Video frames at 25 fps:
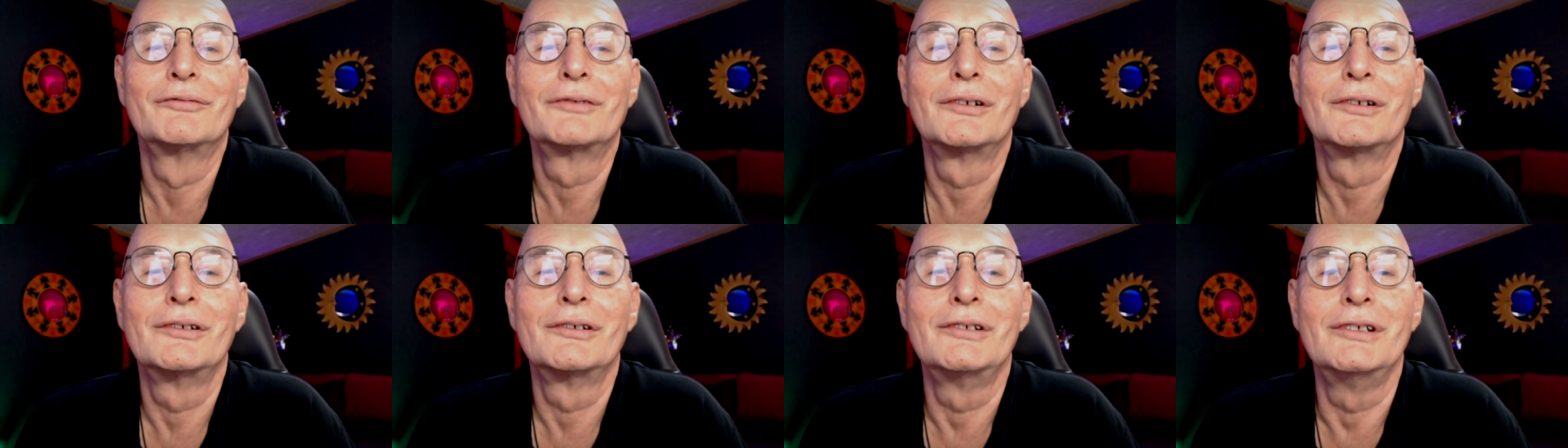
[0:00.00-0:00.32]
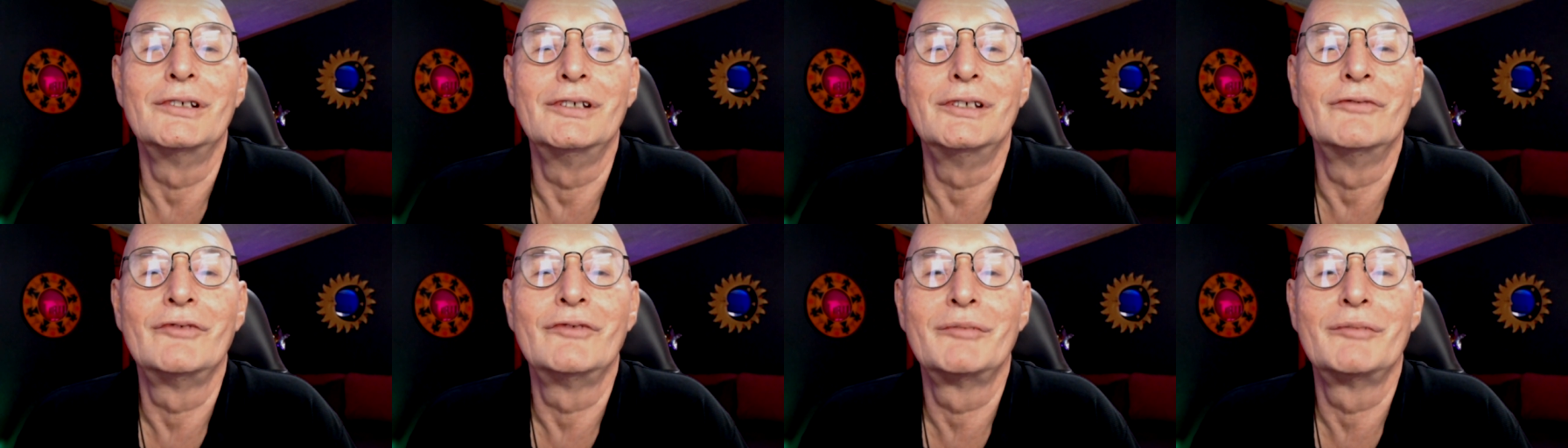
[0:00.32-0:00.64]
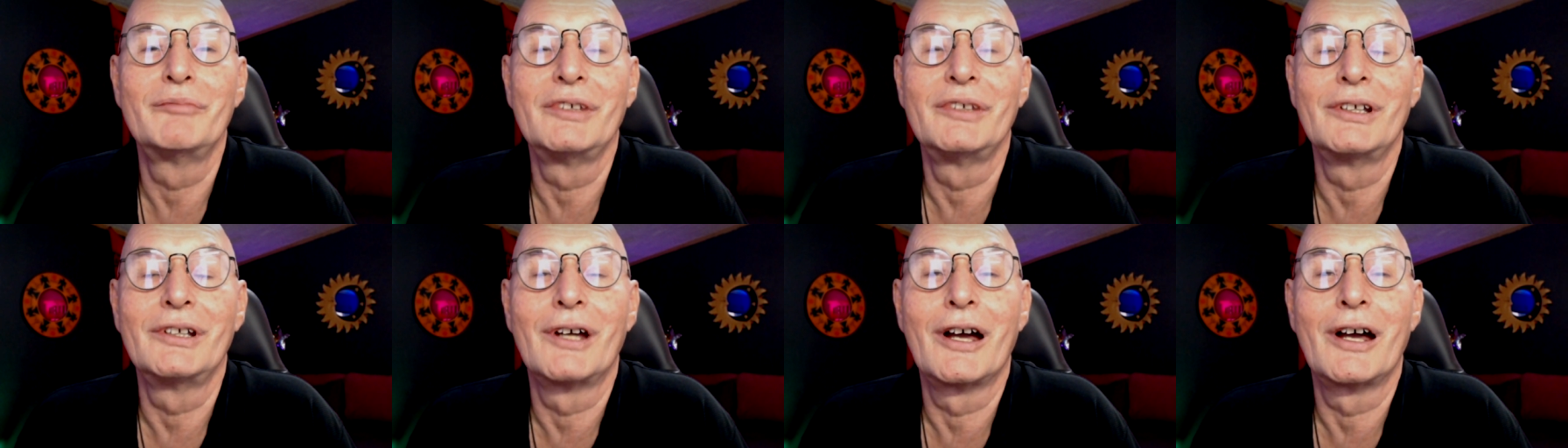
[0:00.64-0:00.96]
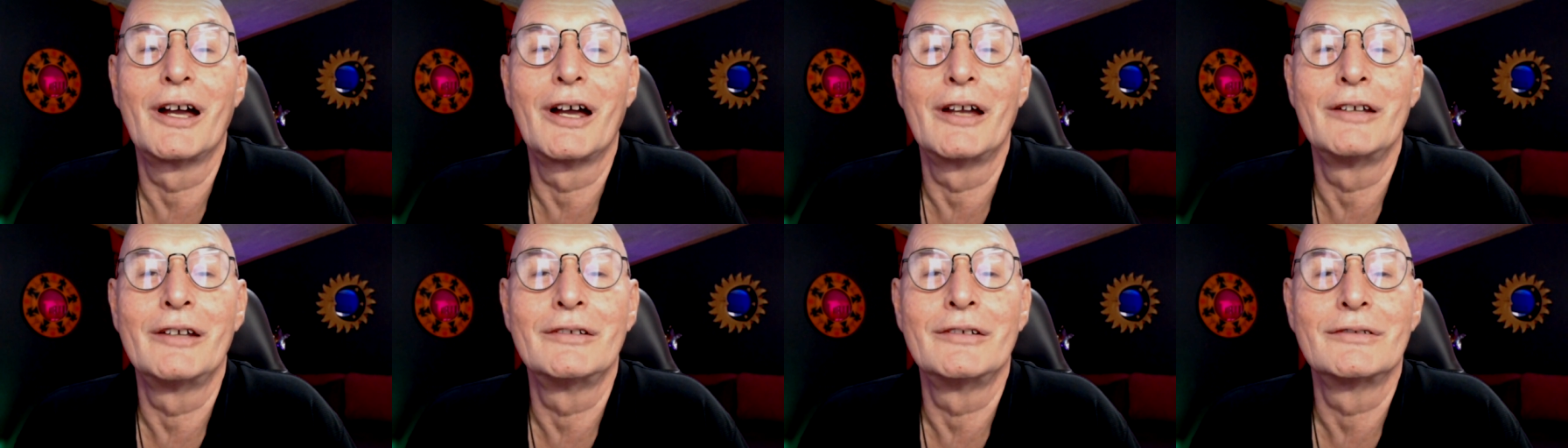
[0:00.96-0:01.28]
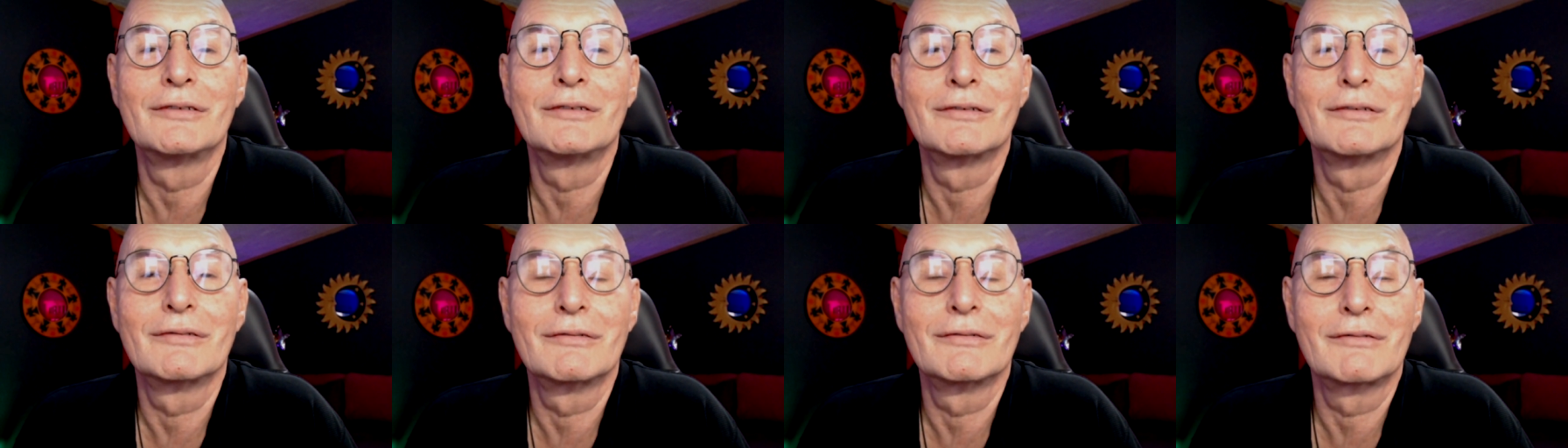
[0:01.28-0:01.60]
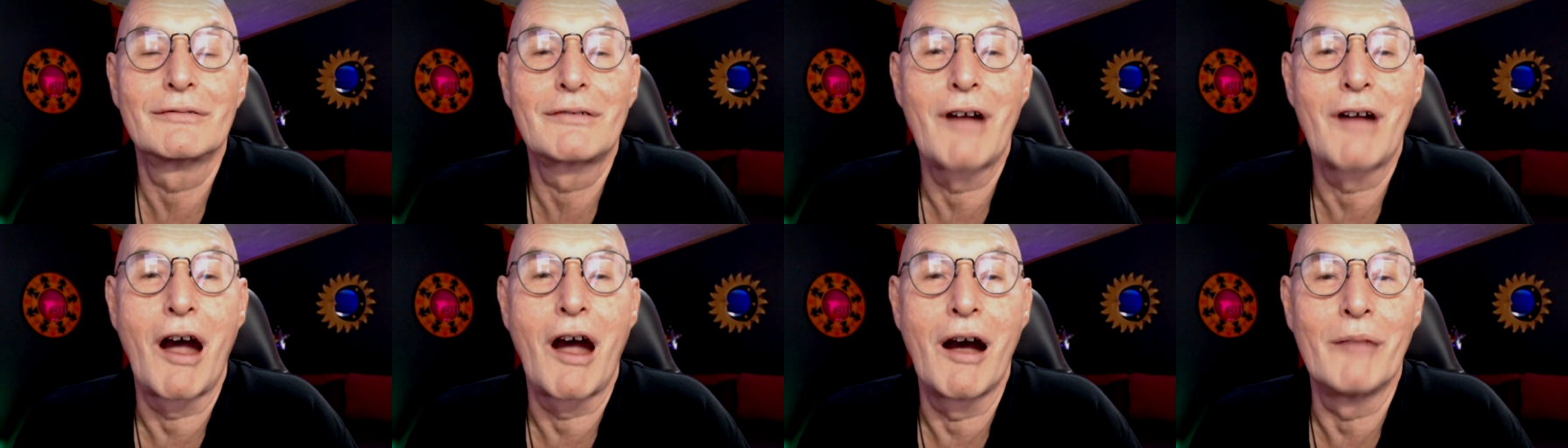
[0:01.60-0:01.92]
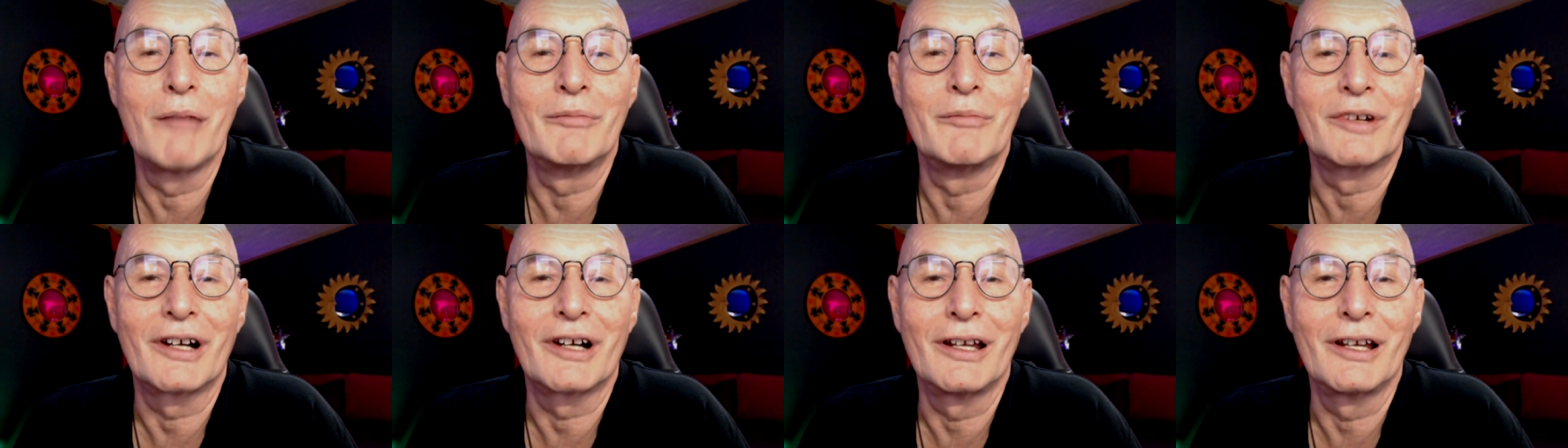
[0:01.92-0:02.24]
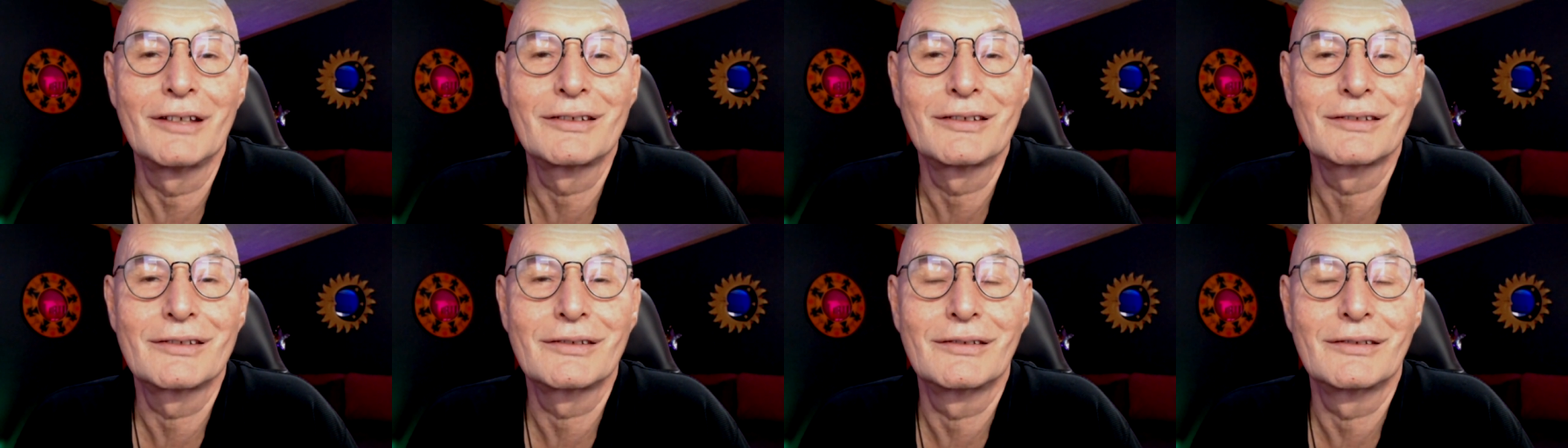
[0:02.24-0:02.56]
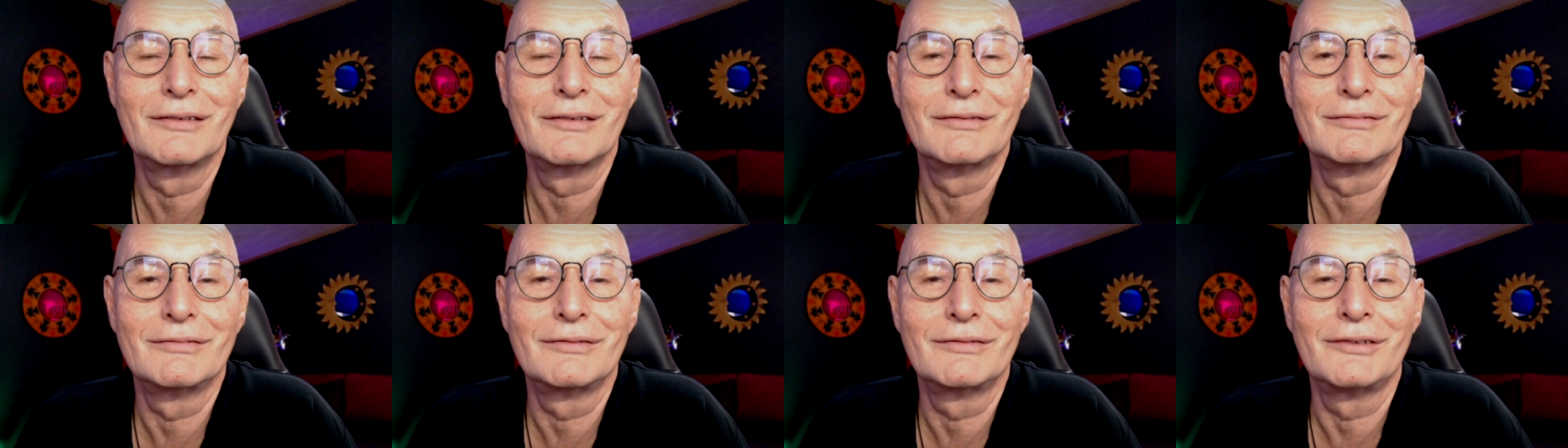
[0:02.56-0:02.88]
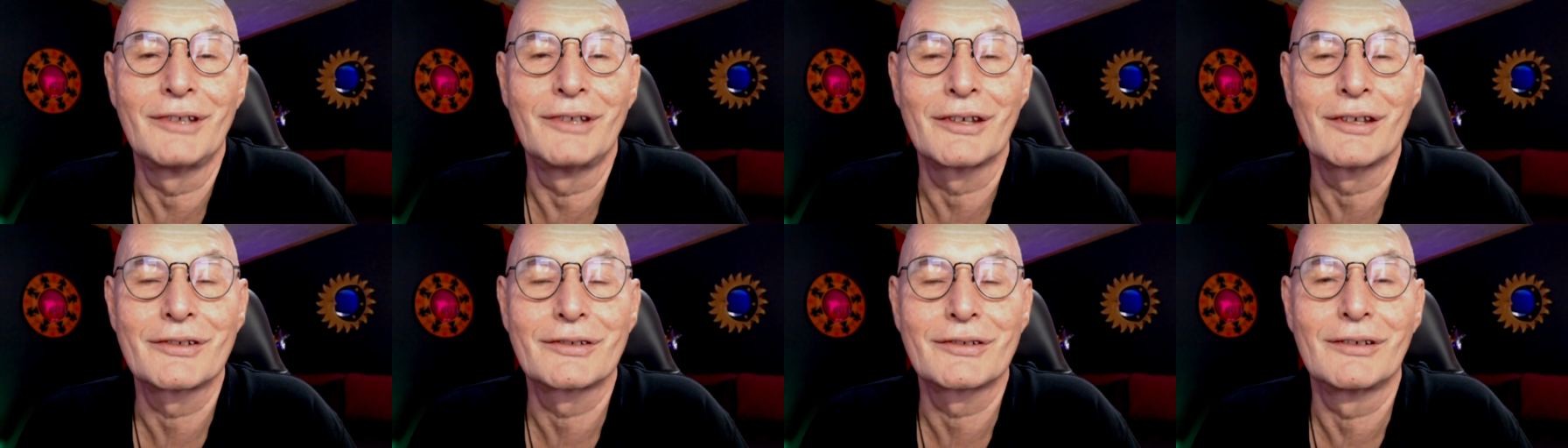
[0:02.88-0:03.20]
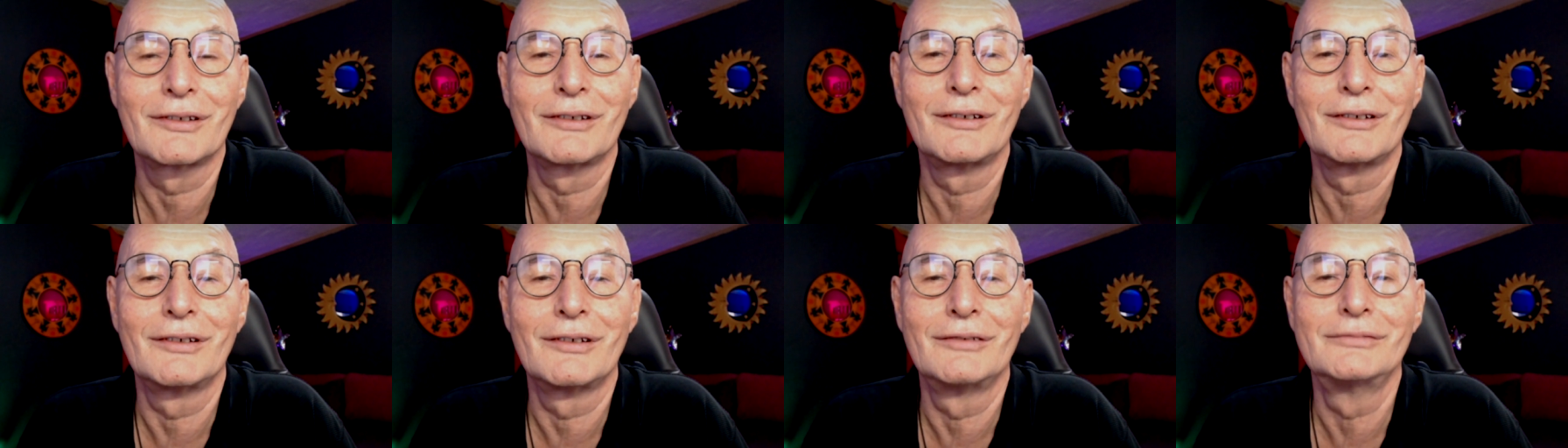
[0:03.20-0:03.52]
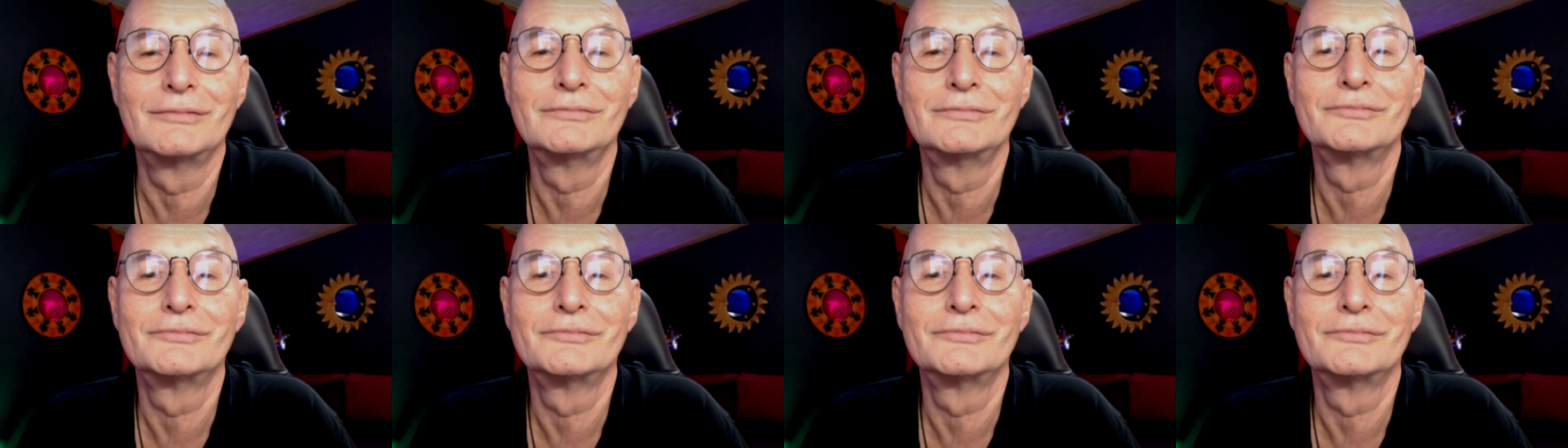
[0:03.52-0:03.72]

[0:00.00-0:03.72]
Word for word: for leaving behind comrades? Yes or no?